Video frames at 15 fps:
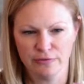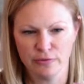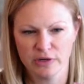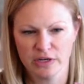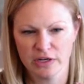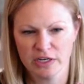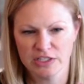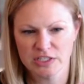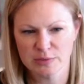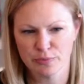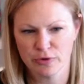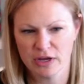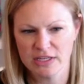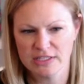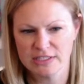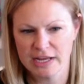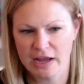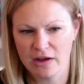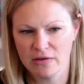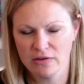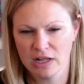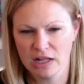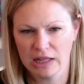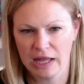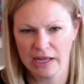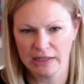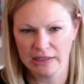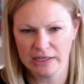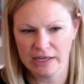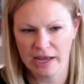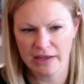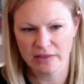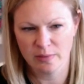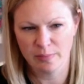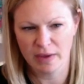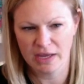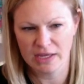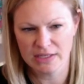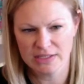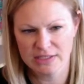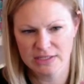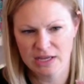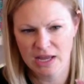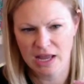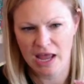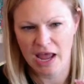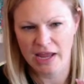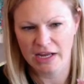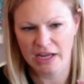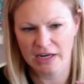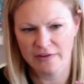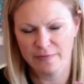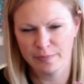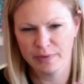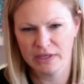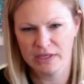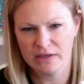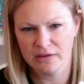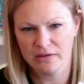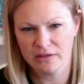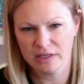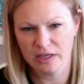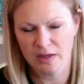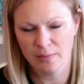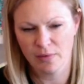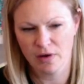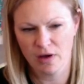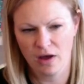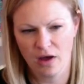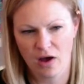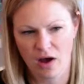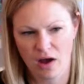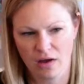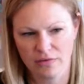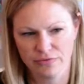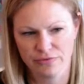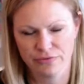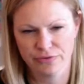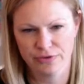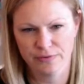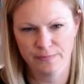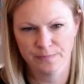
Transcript: We're going to just press down lightly at the base and kind of peel him off,